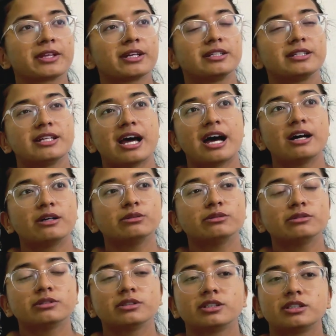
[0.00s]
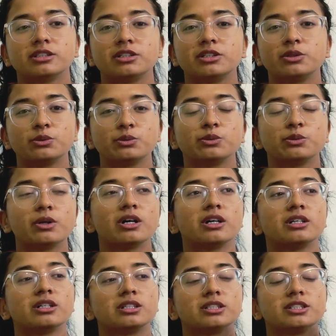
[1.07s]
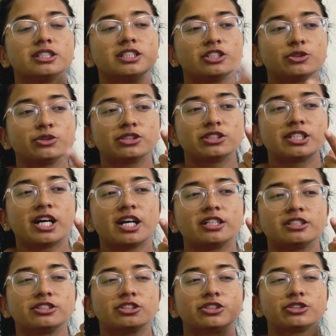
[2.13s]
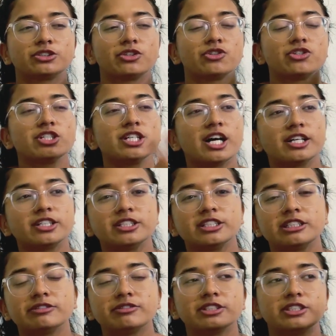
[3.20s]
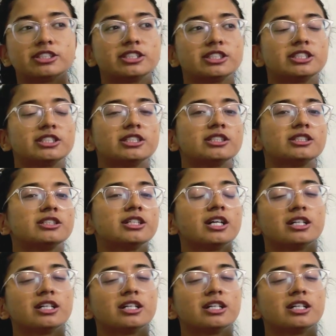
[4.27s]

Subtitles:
now you need to start your GRE if it's needed.